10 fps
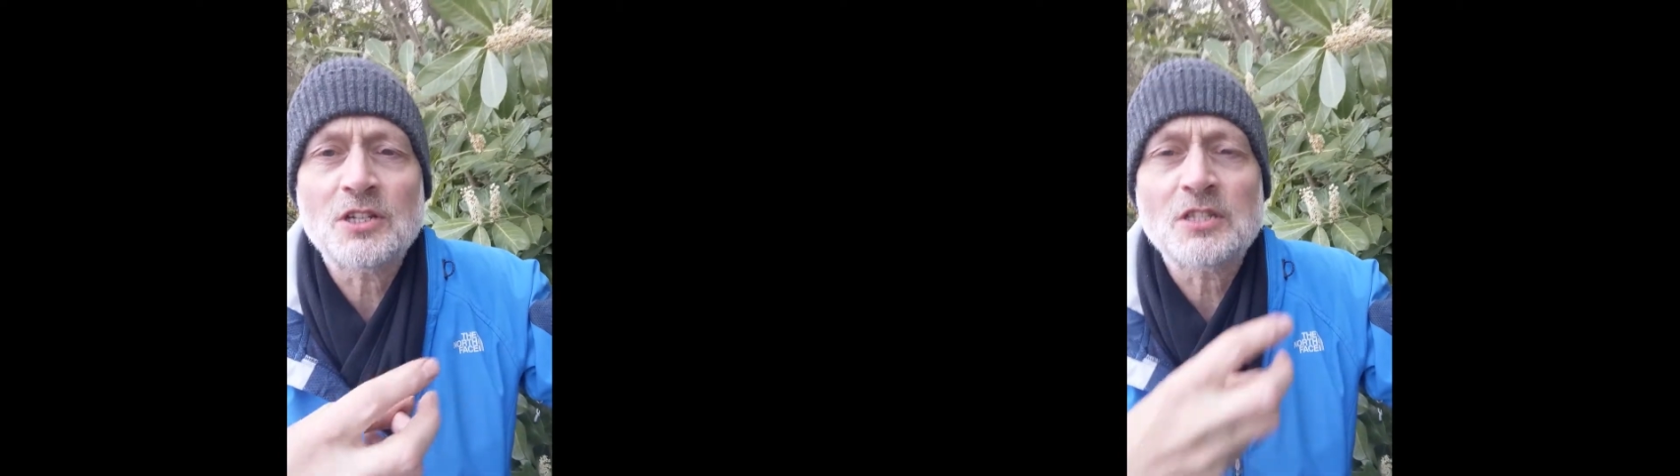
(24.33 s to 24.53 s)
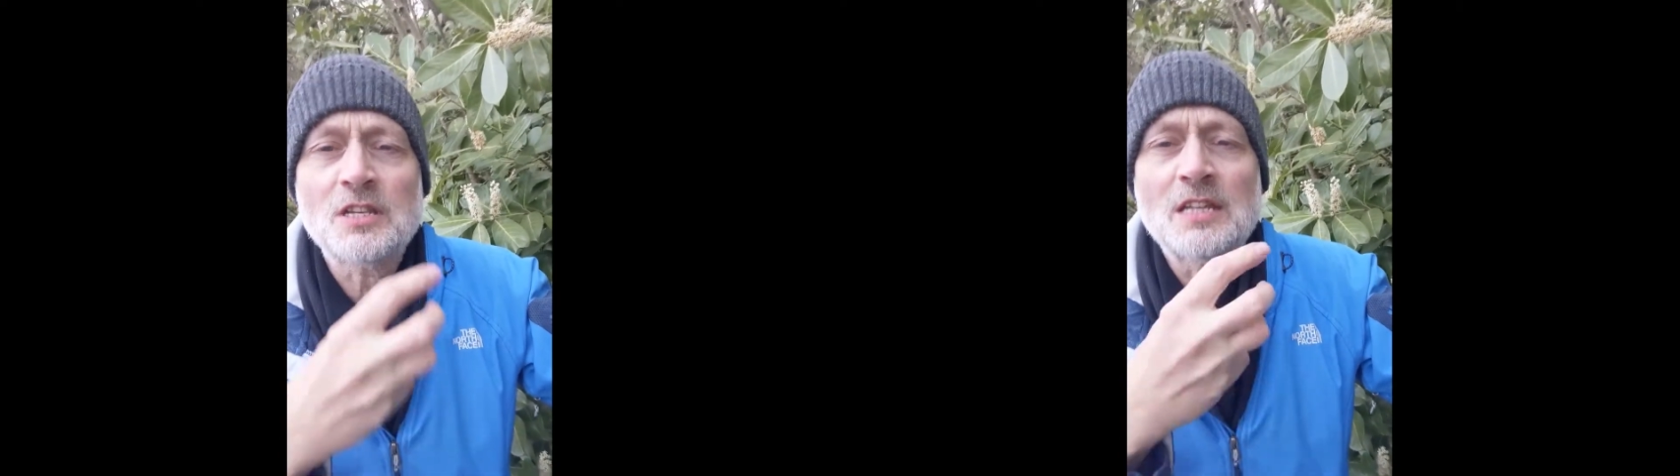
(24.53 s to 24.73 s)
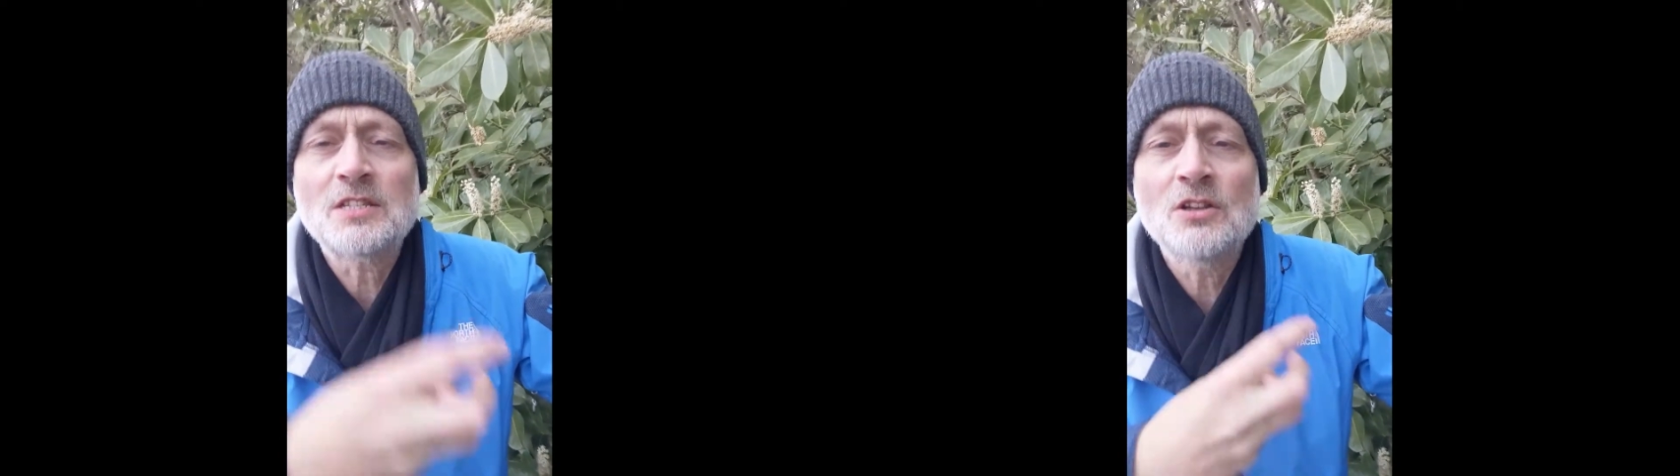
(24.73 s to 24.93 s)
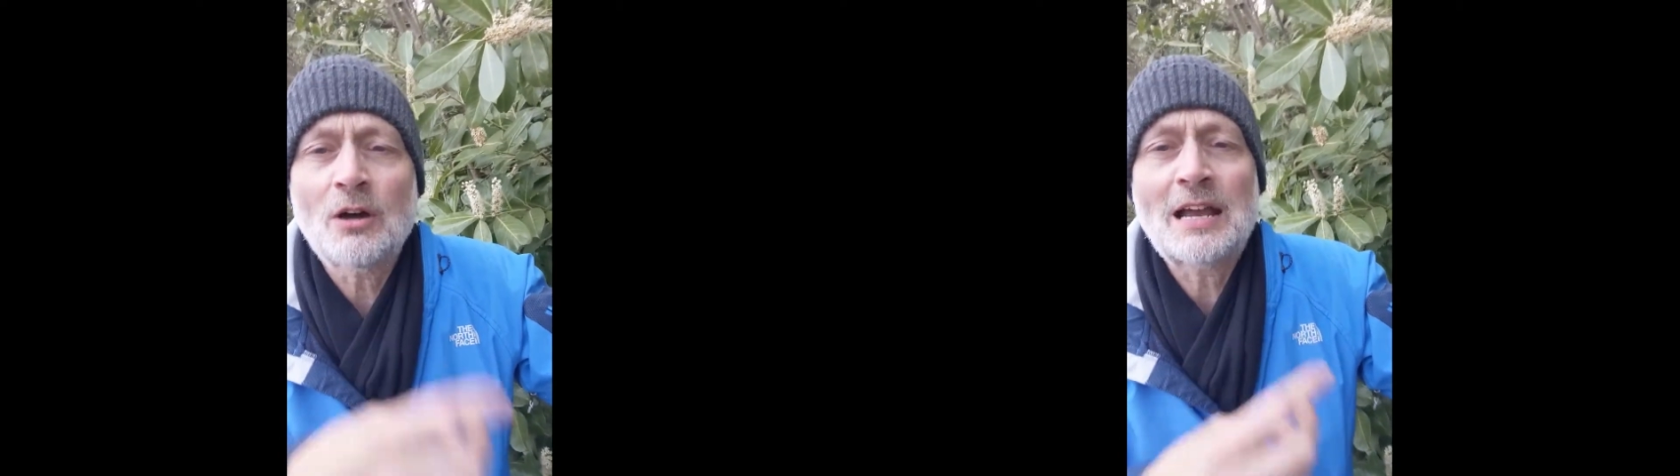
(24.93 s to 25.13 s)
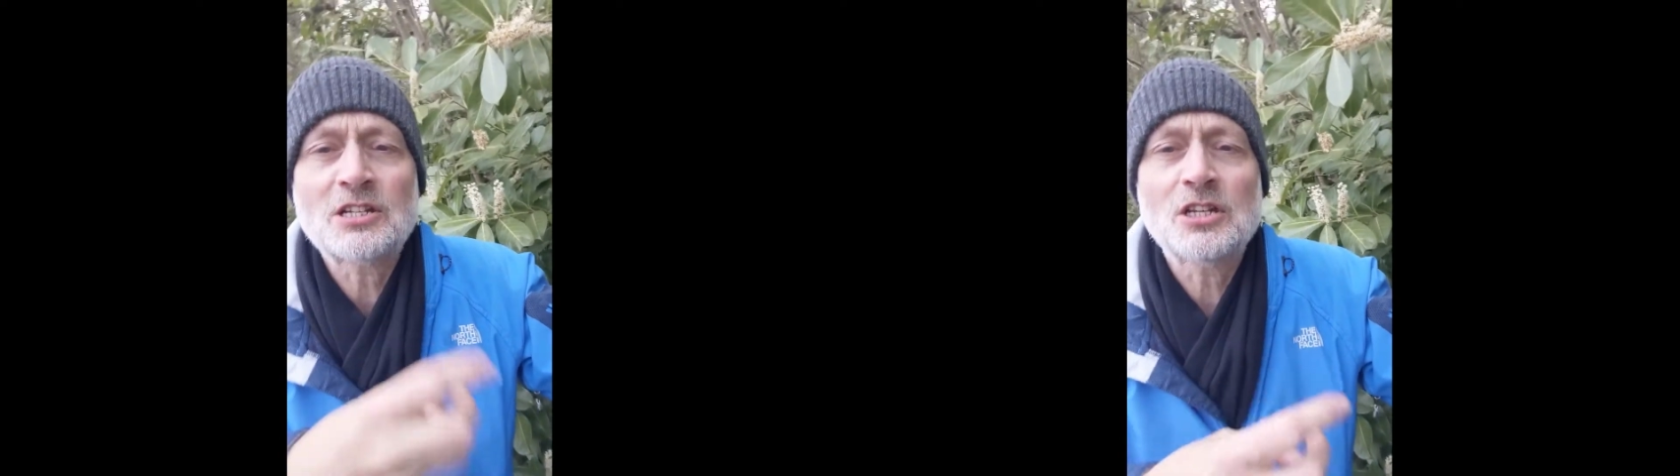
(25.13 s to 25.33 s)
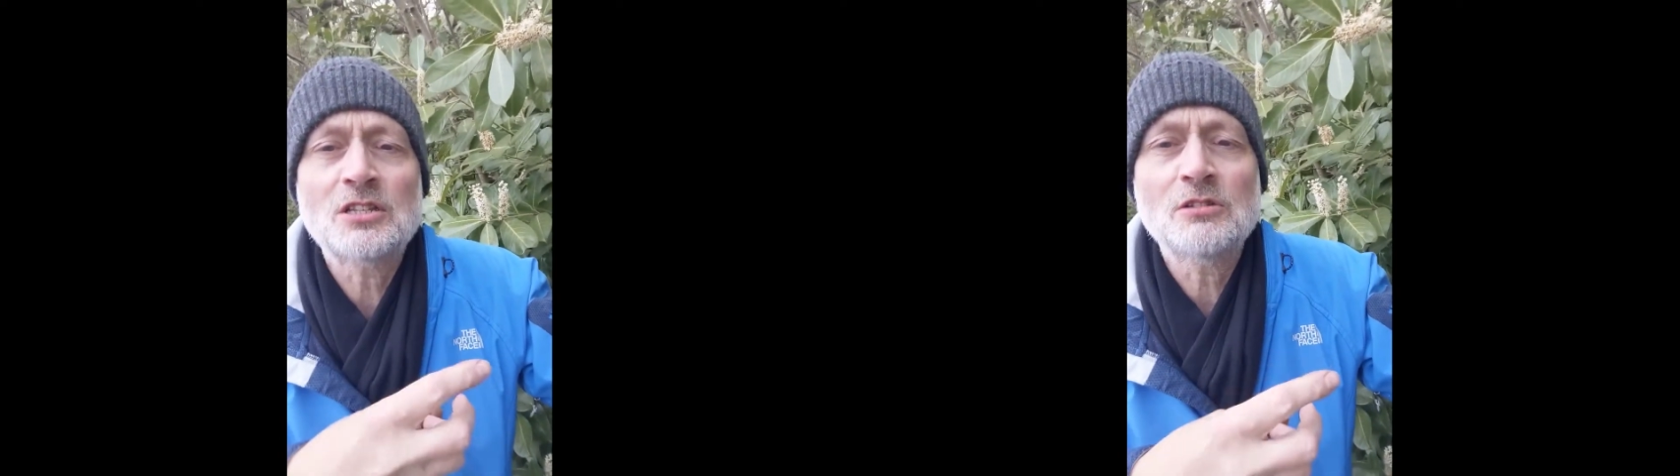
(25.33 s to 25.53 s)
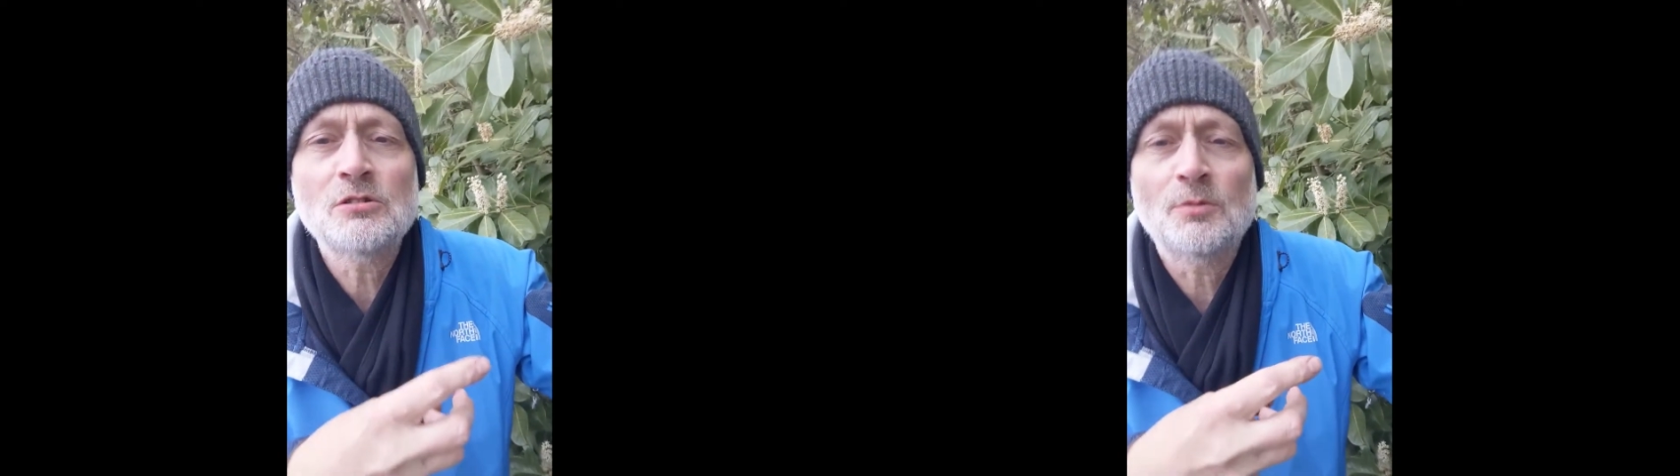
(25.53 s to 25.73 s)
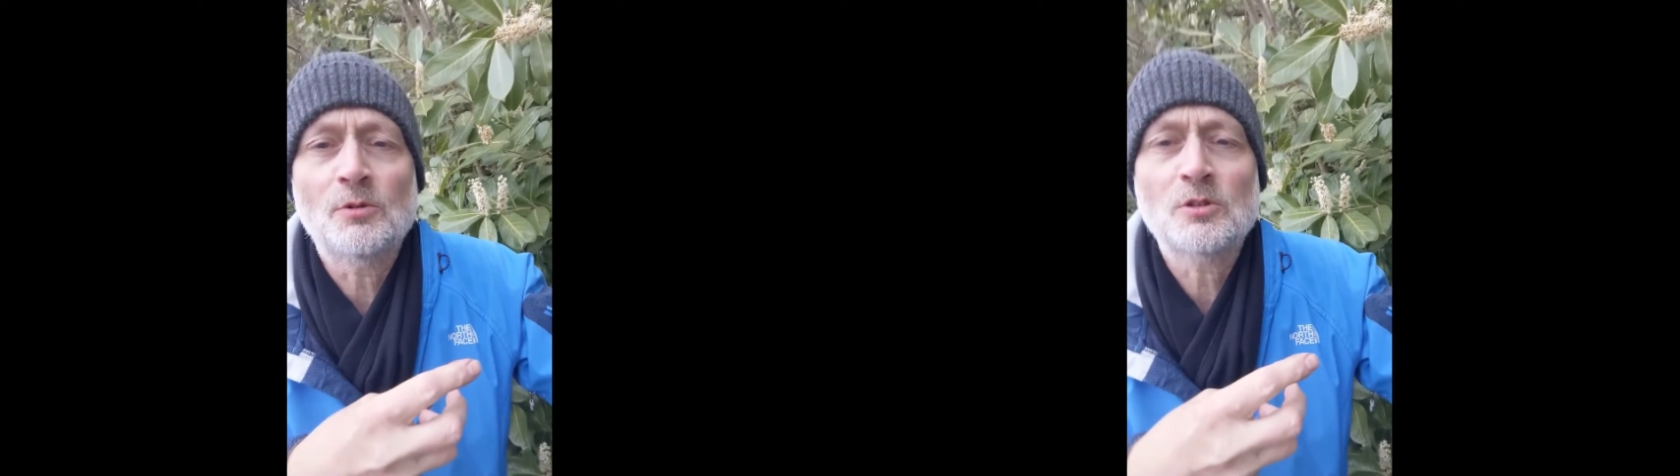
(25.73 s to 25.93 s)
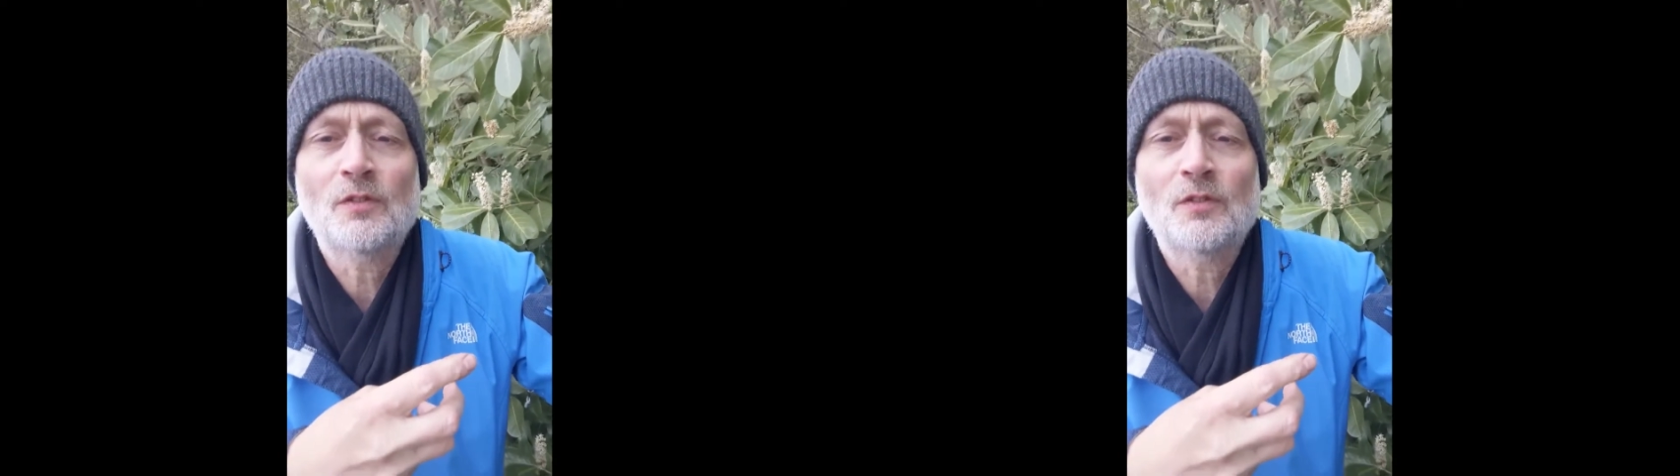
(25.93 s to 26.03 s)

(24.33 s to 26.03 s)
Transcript: it's not actually suitable as a